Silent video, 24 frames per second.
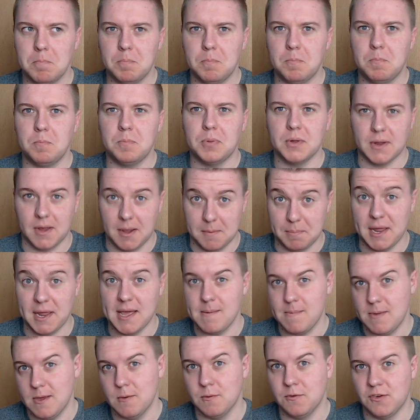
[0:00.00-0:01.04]
but I blame
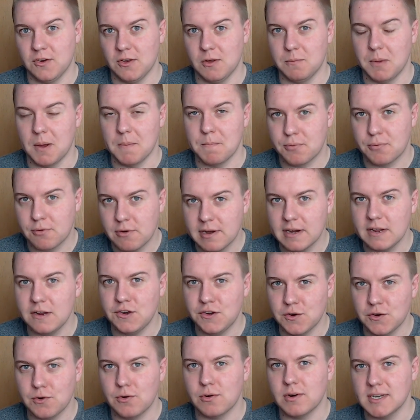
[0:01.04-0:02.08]
YouTube. I'm pretty
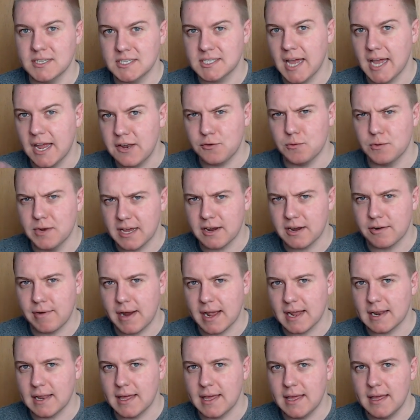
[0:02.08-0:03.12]
sure I scheduled it
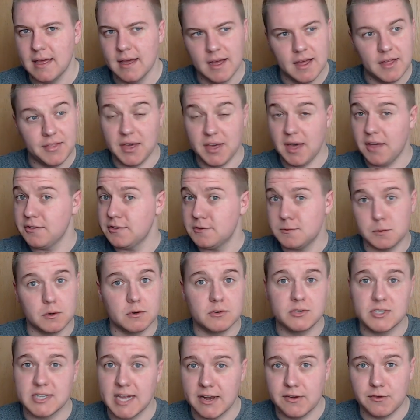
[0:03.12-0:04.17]
correctly. The others were all
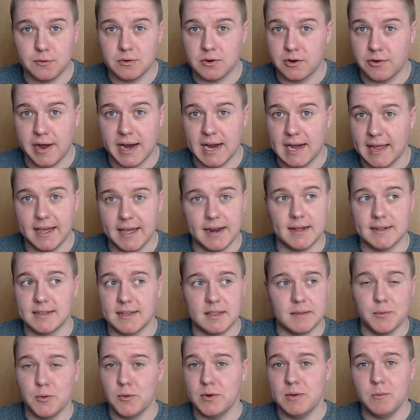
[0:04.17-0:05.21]
scheduled correctly and I did
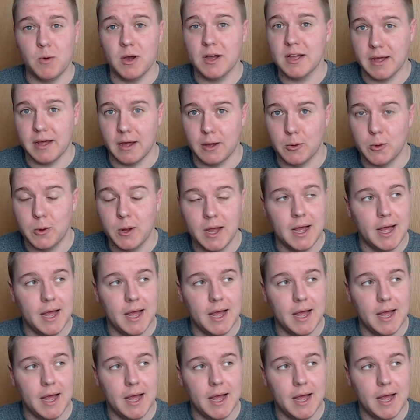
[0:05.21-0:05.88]
them all in one go.